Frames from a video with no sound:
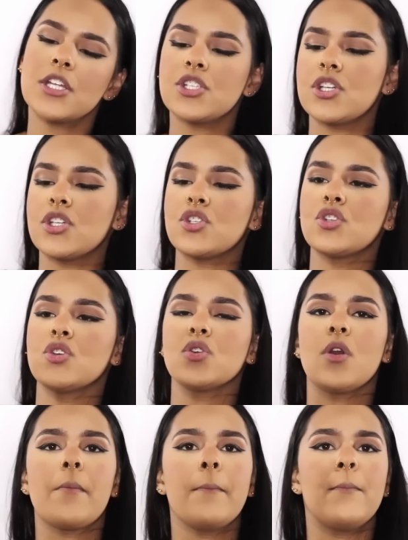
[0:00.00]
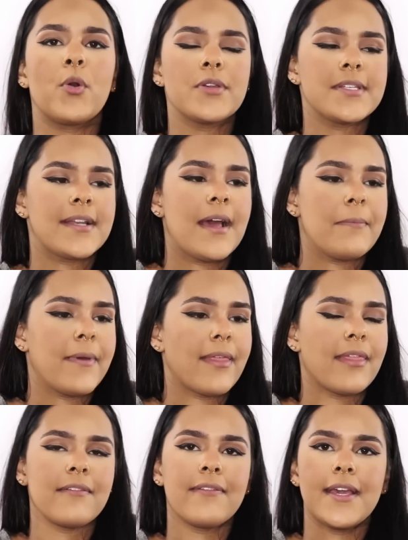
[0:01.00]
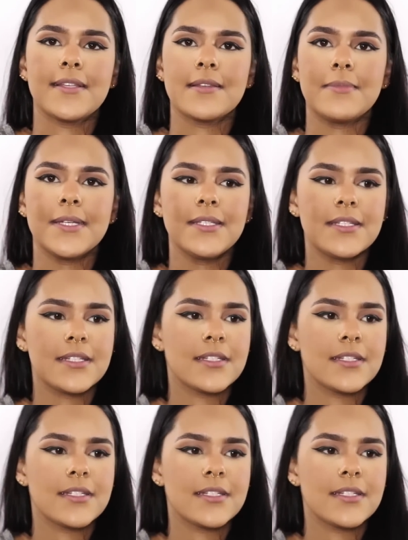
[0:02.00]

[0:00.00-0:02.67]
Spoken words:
just to moisten up the face a bit.